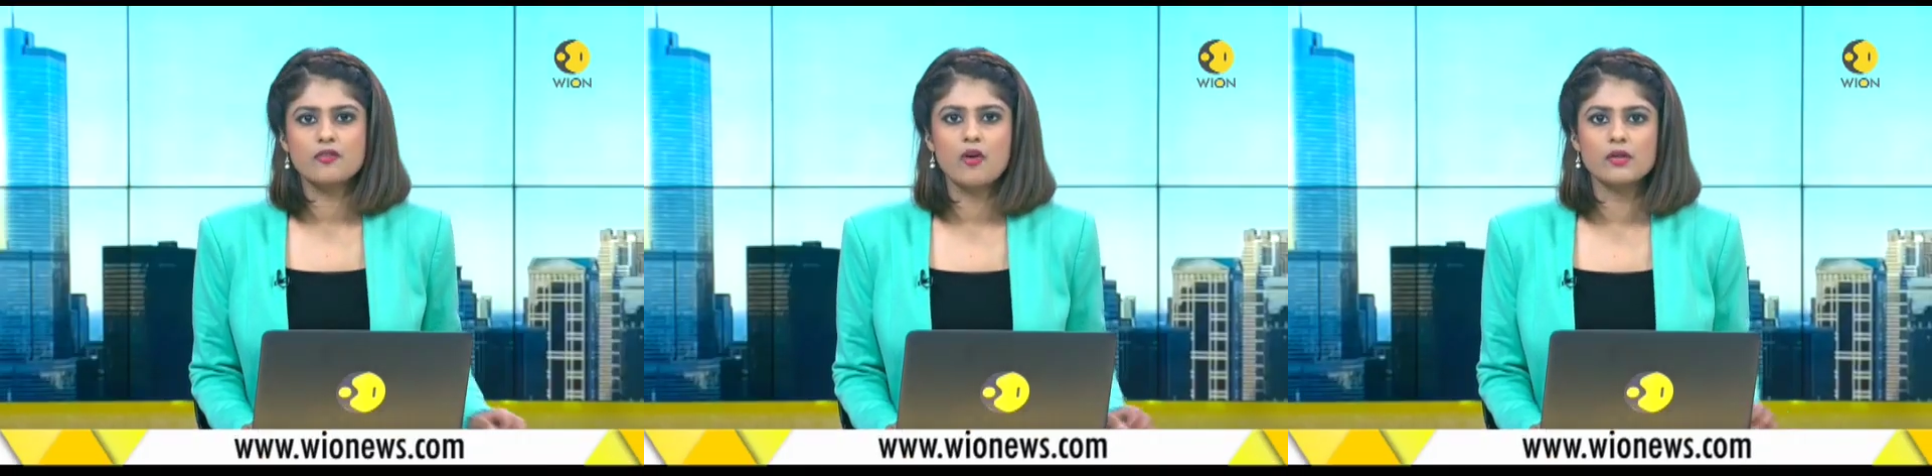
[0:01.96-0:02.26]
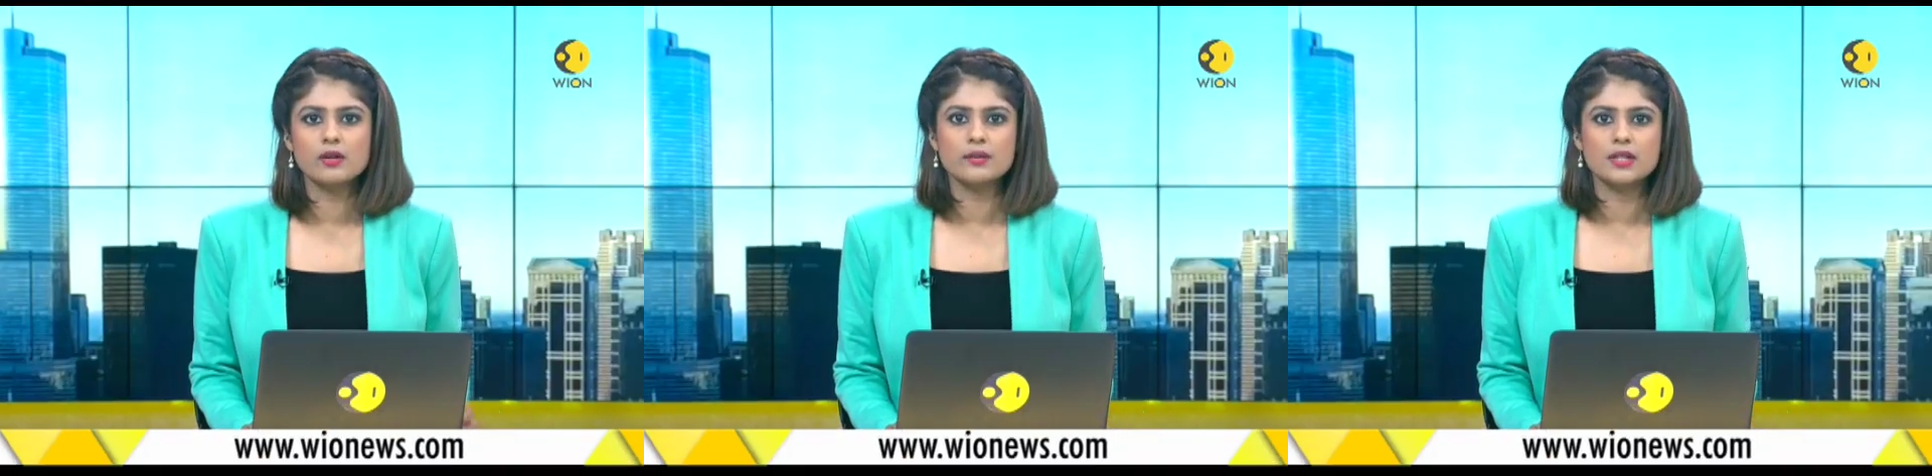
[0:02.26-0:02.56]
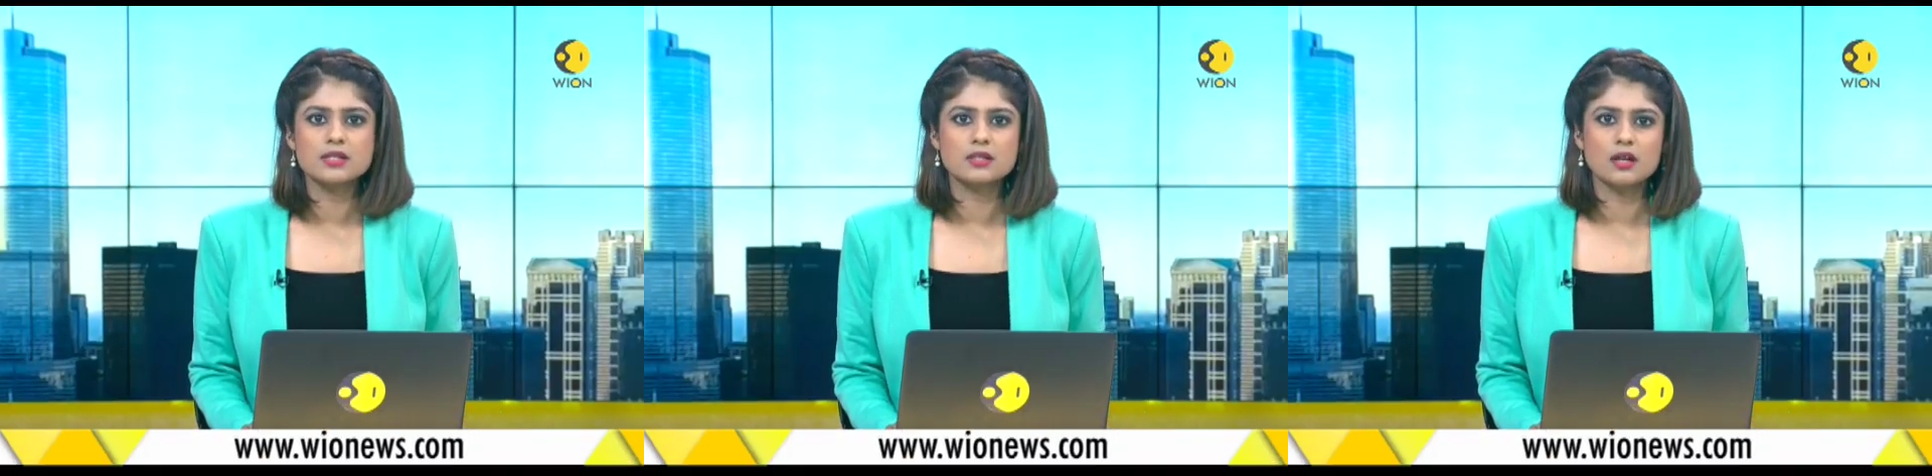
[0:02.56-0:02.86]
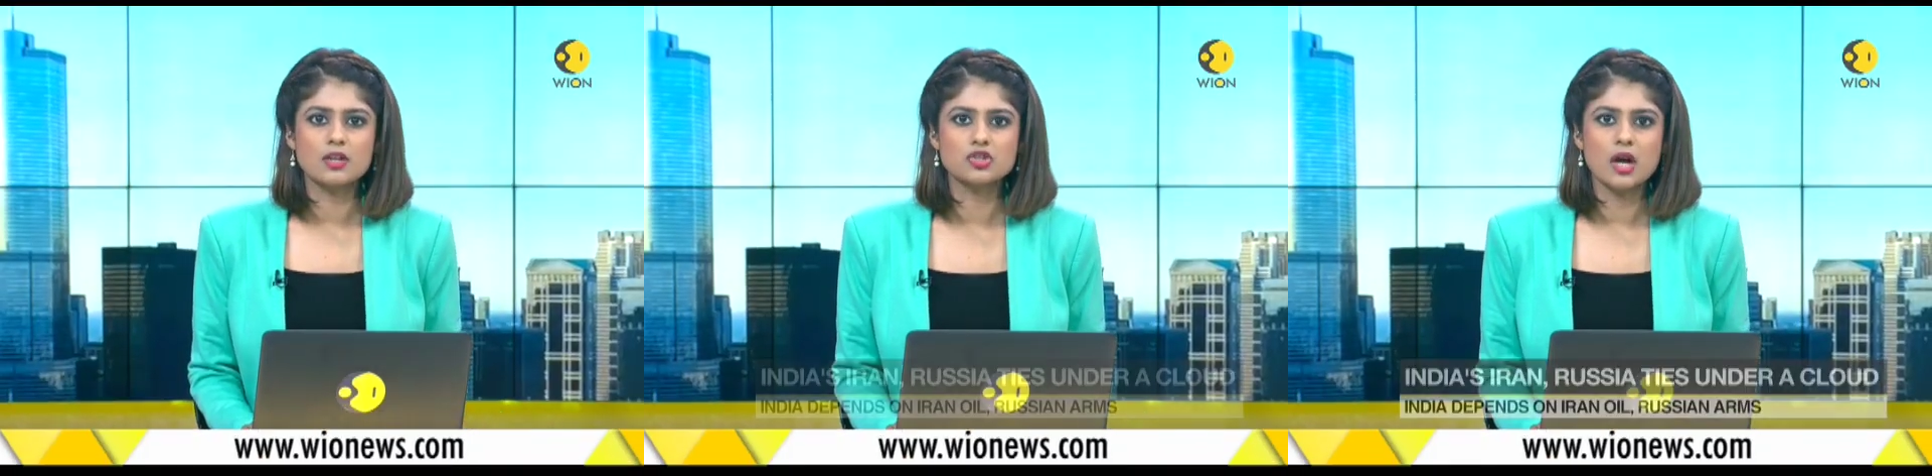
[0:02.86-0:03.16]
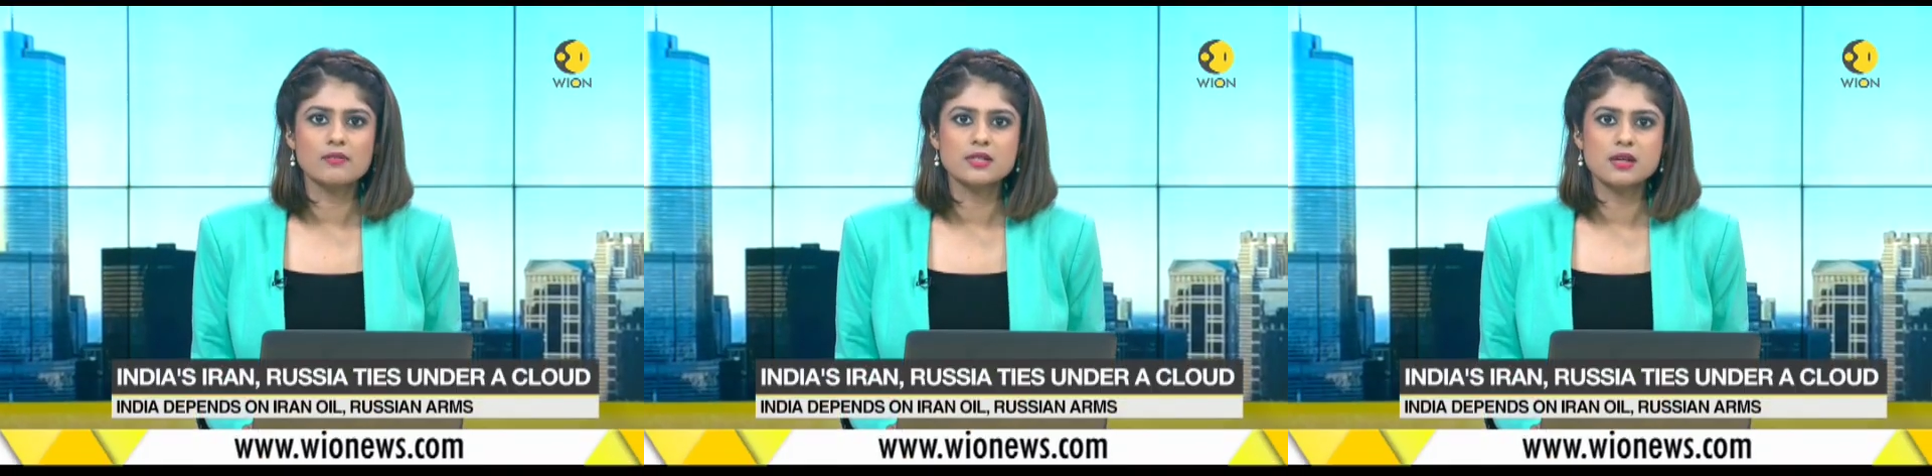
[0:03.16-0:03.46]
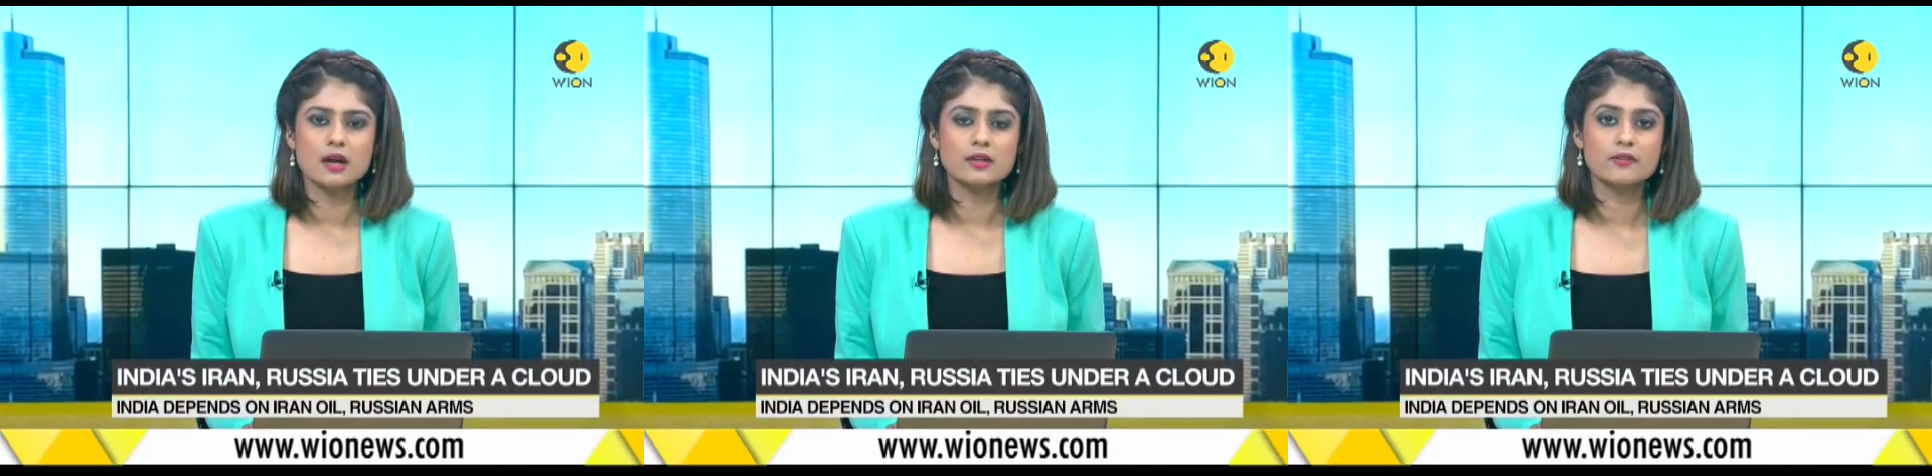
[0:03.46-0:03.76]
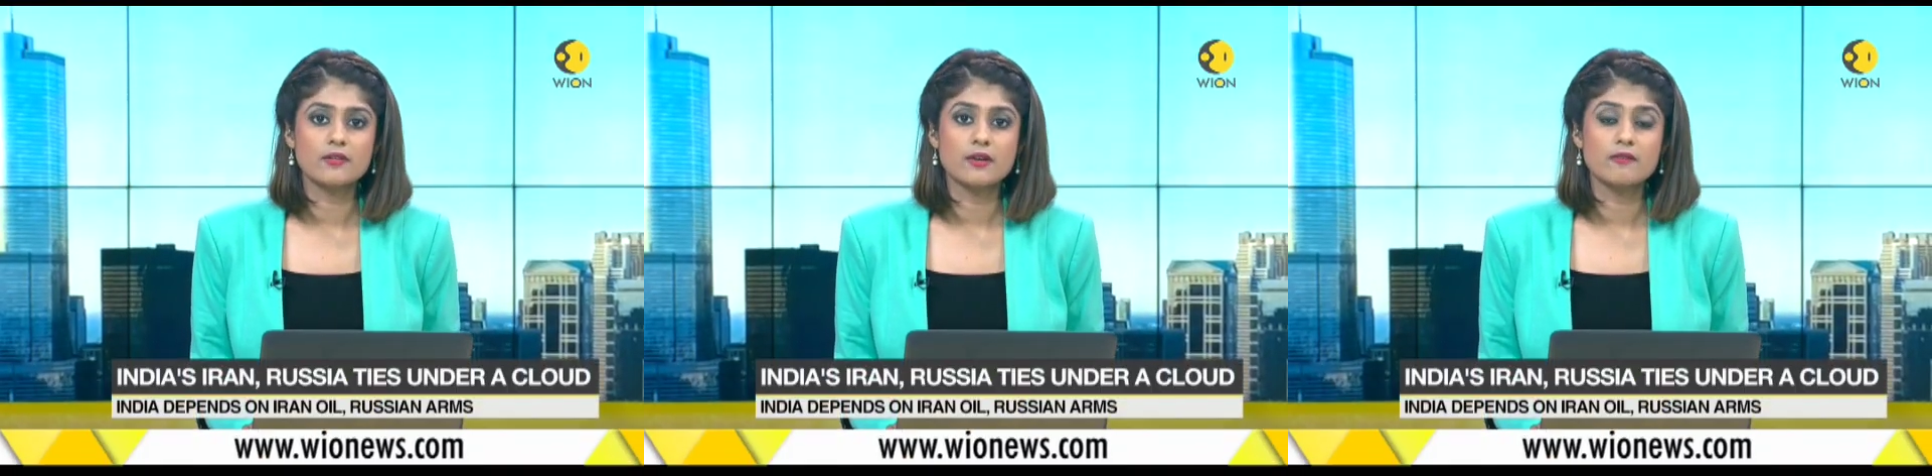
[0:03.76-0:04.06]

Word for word: Foreign Minister Javad Zarif